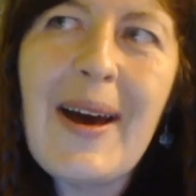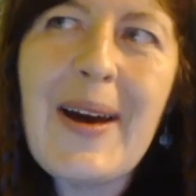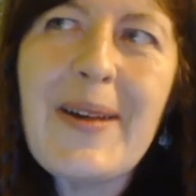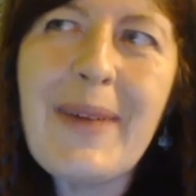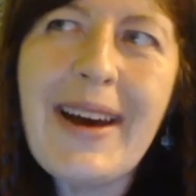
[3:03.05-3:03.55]

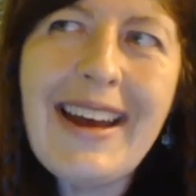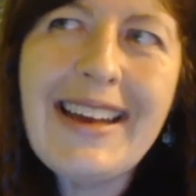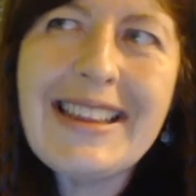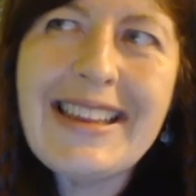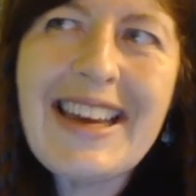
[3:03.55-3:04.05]
I
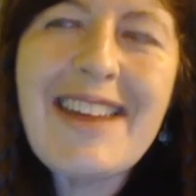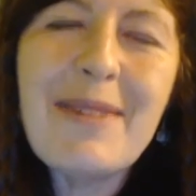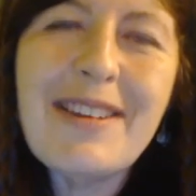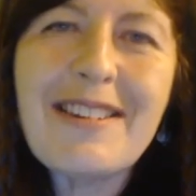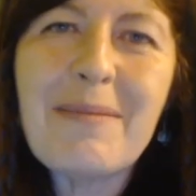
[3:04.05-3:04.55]
had the
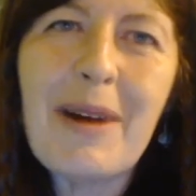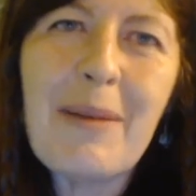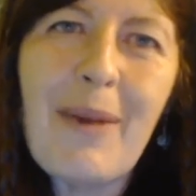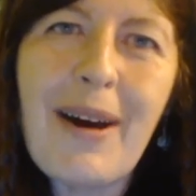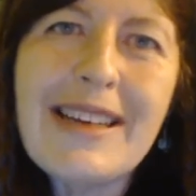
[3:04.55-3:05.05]
image in my
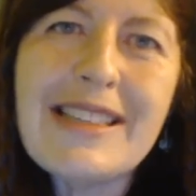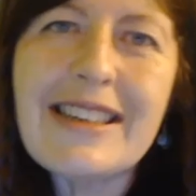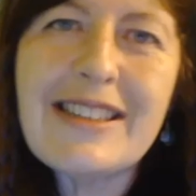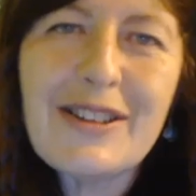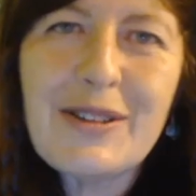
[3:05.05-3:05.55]
mind,
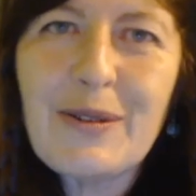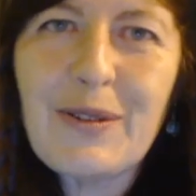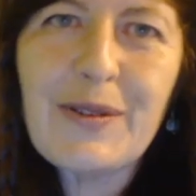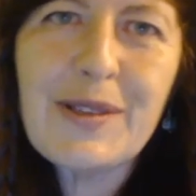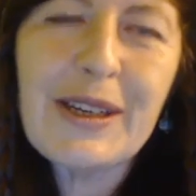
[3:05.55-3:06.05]
I don't know if
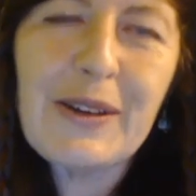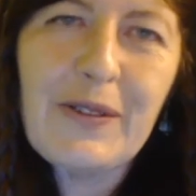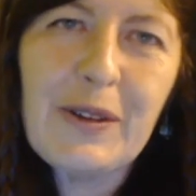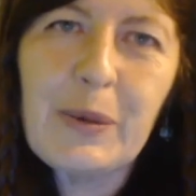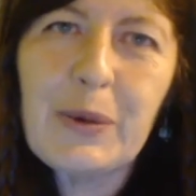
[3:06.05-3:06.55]
you've seen a
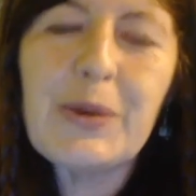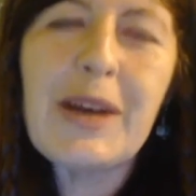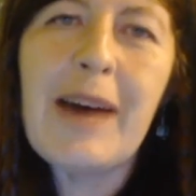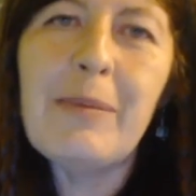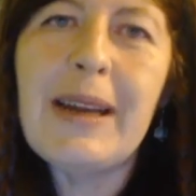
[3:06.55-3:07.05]
film called
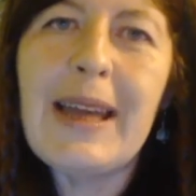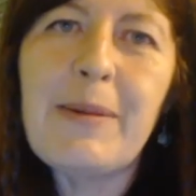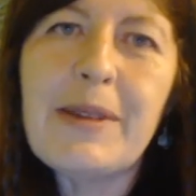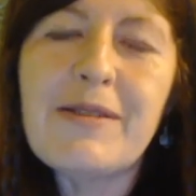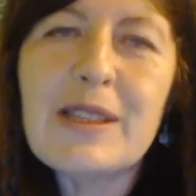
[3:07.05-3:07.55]
Amelie,
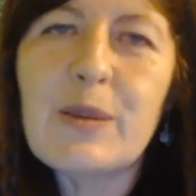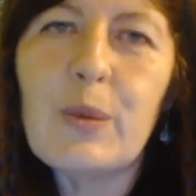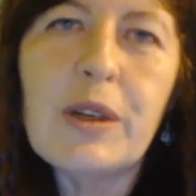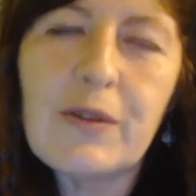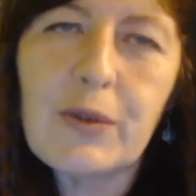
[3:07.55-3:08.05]
but there is this
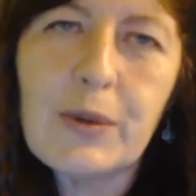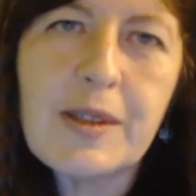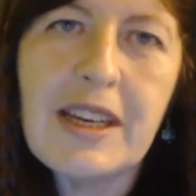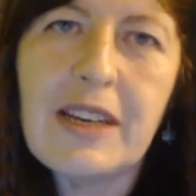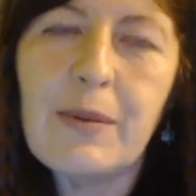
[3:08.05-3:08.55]
wonderful
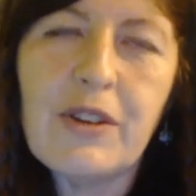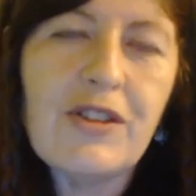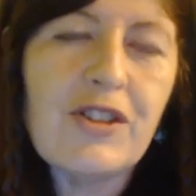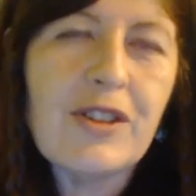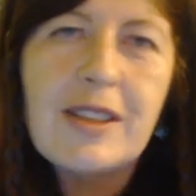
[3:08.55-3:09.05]
scene where
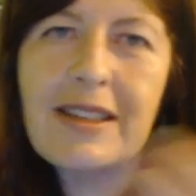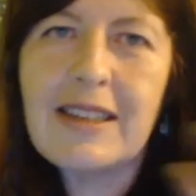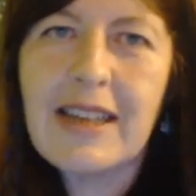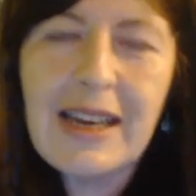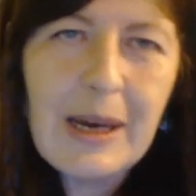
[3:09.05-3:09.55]
she just
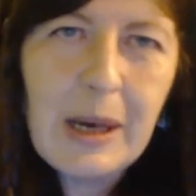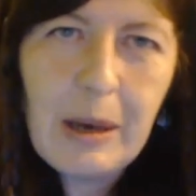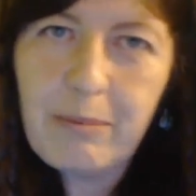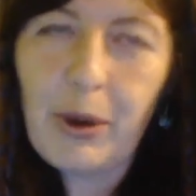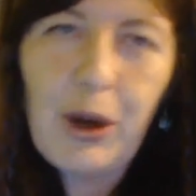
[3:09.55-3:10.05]
suddenly
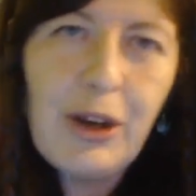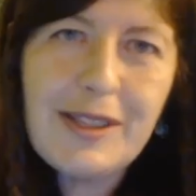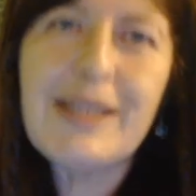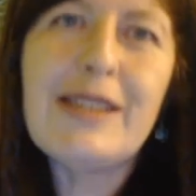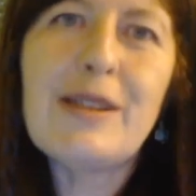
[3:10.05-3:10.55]

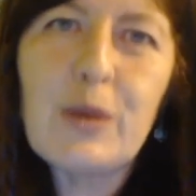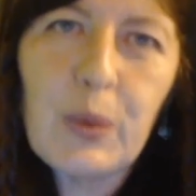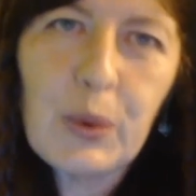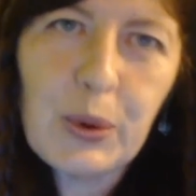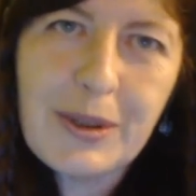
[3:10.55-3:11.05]
bursts into
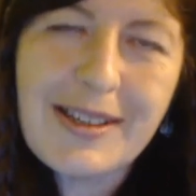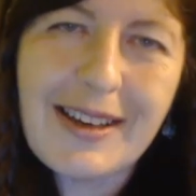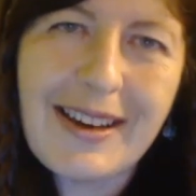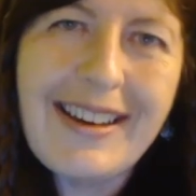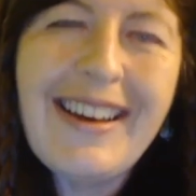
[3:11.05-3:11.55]

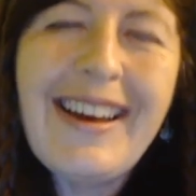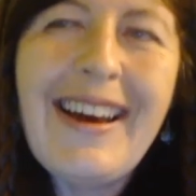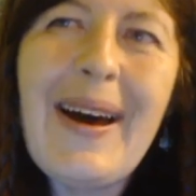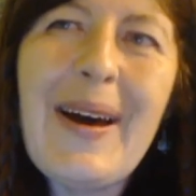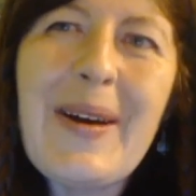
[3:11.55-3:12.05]
water.
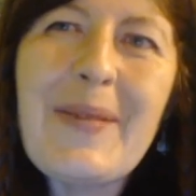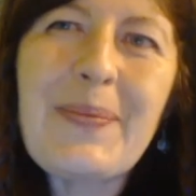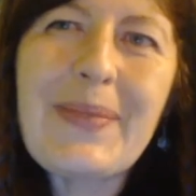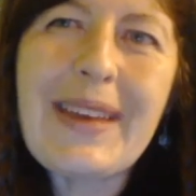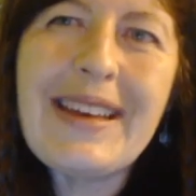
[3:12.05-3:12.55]

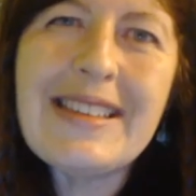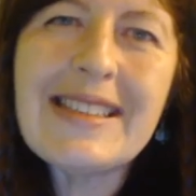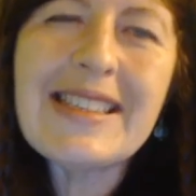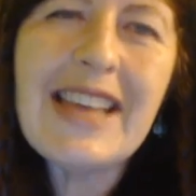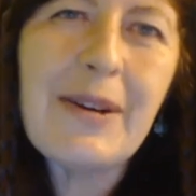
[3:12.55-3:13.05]
And
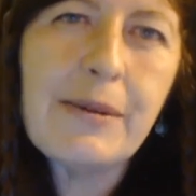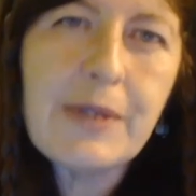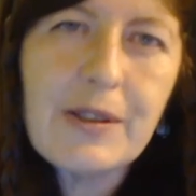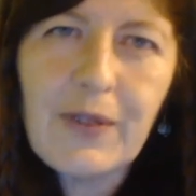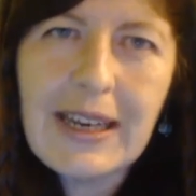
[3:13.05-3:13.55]
this is how I
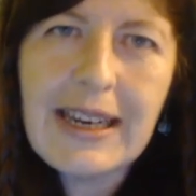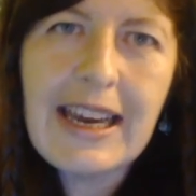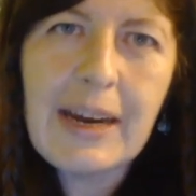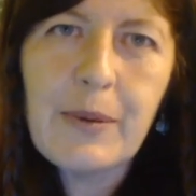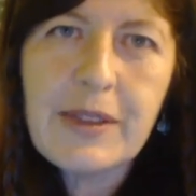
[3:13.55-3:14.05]
was
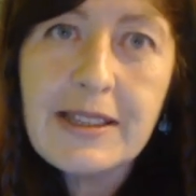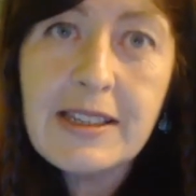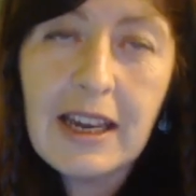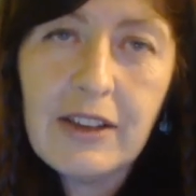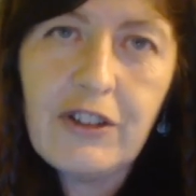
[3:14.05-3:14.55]
feeling with the
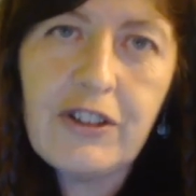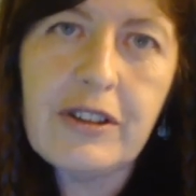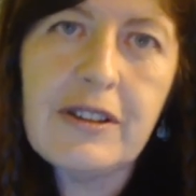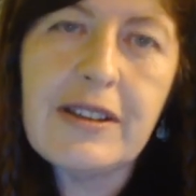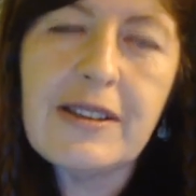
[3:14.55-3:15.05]

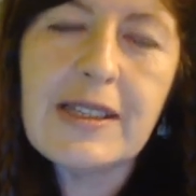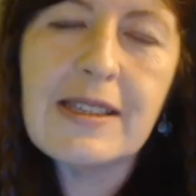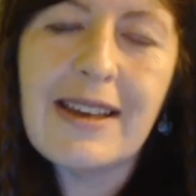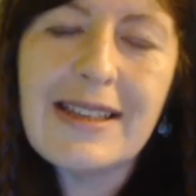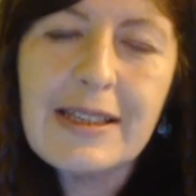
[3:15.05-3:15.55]
tension
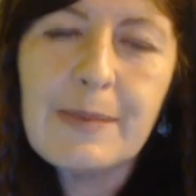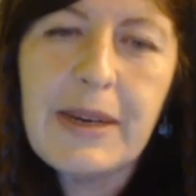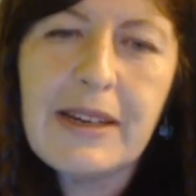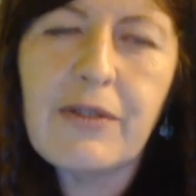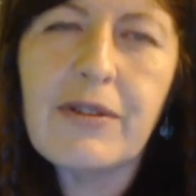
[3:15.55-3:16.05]
that's
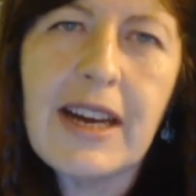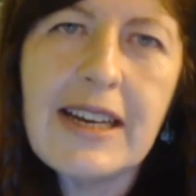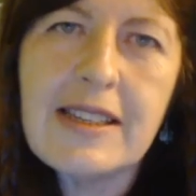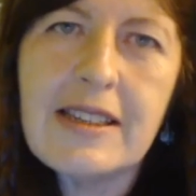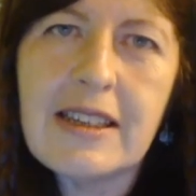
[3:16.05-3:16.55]
being
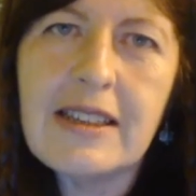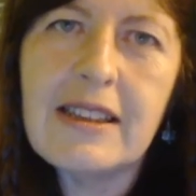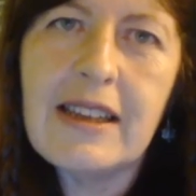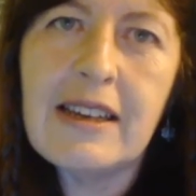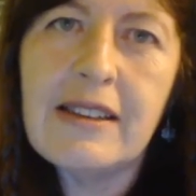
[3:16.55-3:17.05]
created
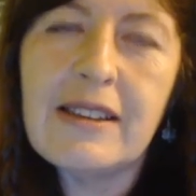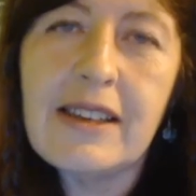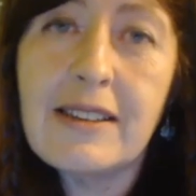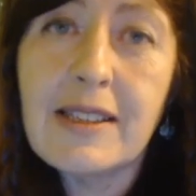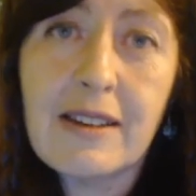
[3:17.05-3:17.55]
in
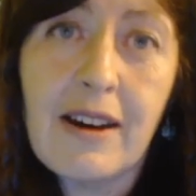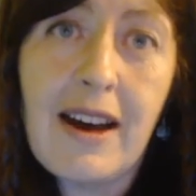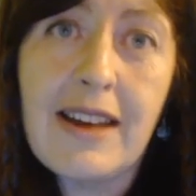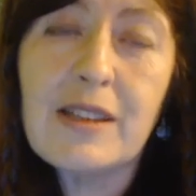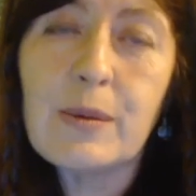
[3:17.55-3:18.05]
the
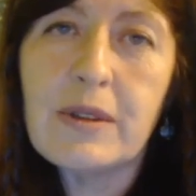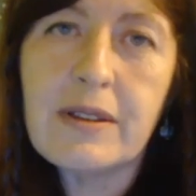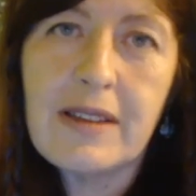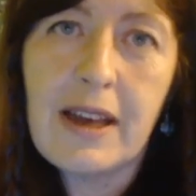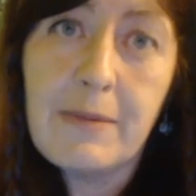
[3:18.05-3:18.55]
skies
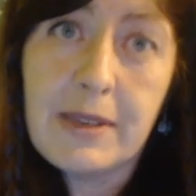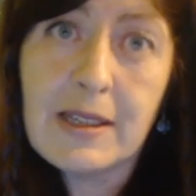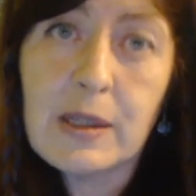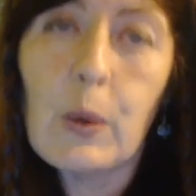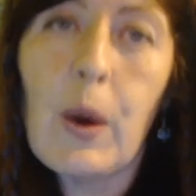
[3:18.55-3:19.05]
with
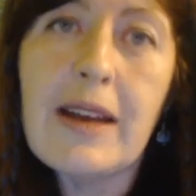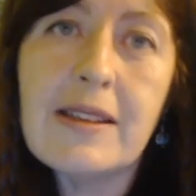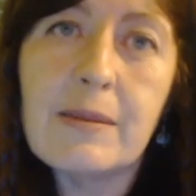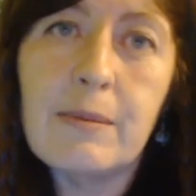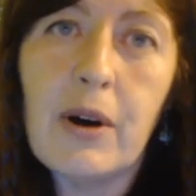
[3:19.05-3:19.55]
this square
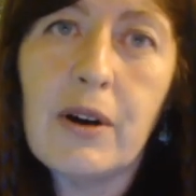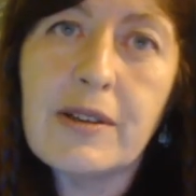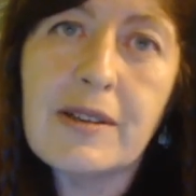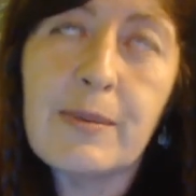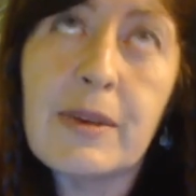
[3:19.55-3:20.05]
to
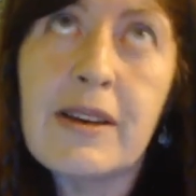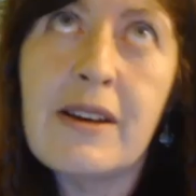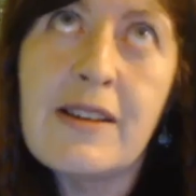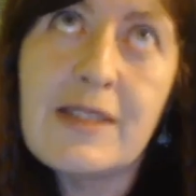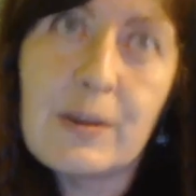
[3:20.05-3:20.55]
Mars,
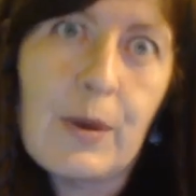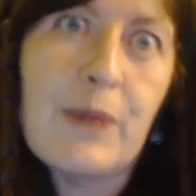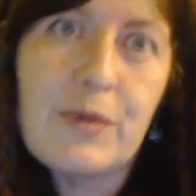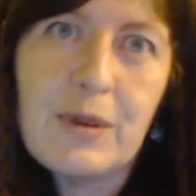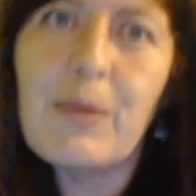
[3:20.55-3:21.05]
square
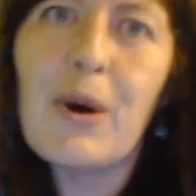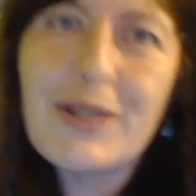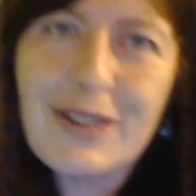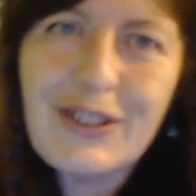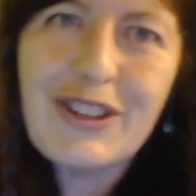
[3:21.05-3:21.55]
between
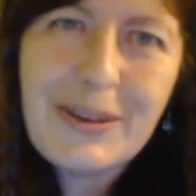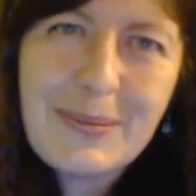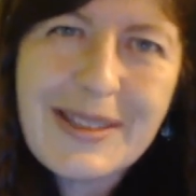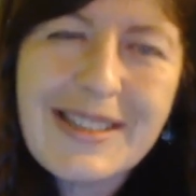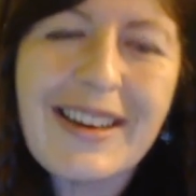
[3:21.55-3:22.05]
Mars and
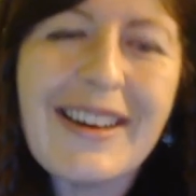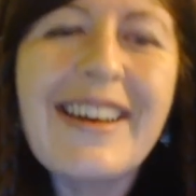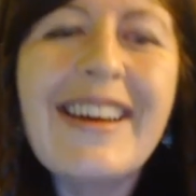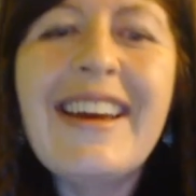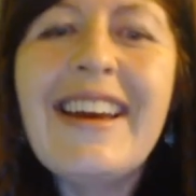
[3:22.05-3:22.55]
Jupiter.
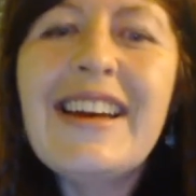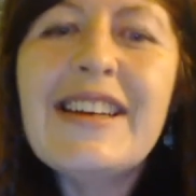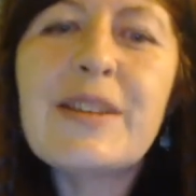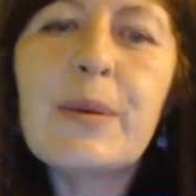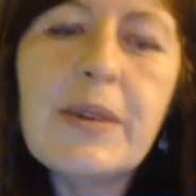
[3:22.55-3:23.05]

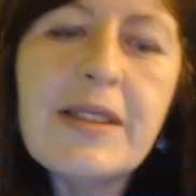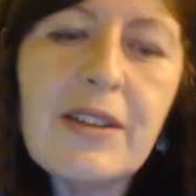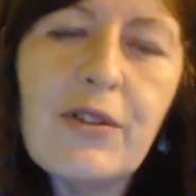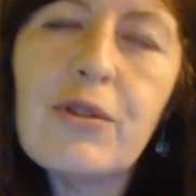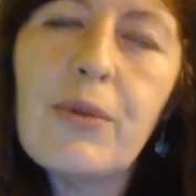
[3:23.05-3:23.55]
So once
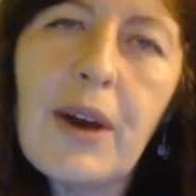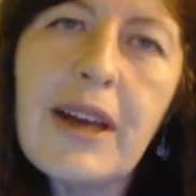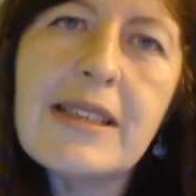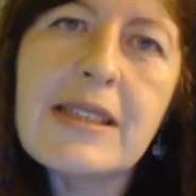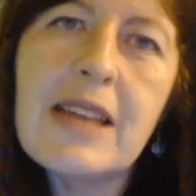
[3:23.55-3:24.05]
it
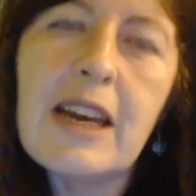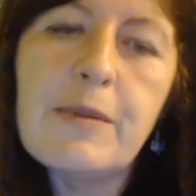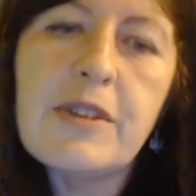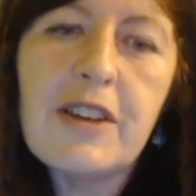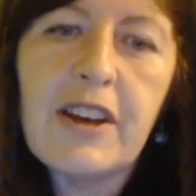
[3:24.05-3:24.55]
trines
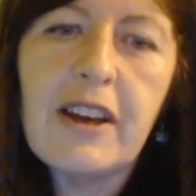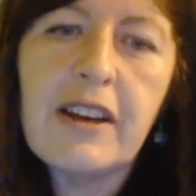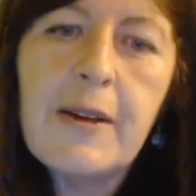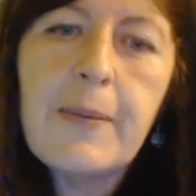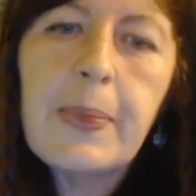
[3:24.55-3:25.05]

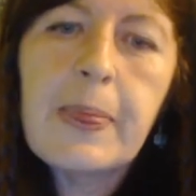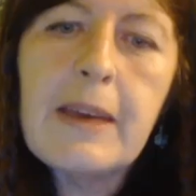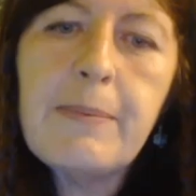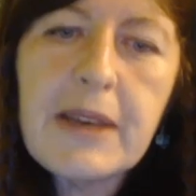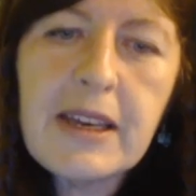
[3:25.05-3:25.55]
Neptune,
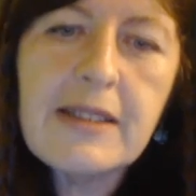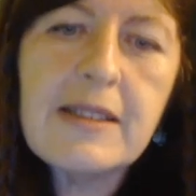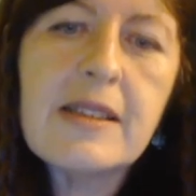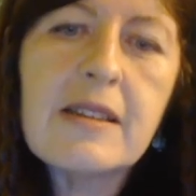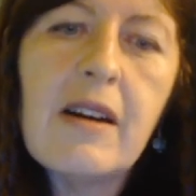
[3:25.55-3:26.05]
it
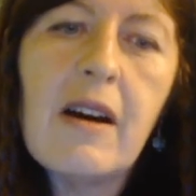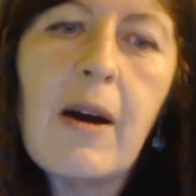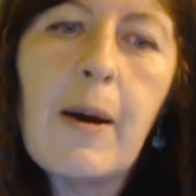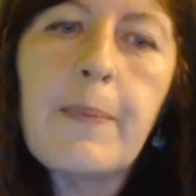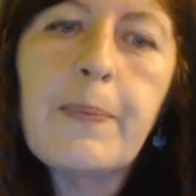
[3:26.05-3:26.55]
begins to
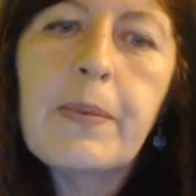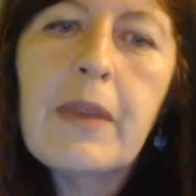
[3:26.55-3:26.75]
calm.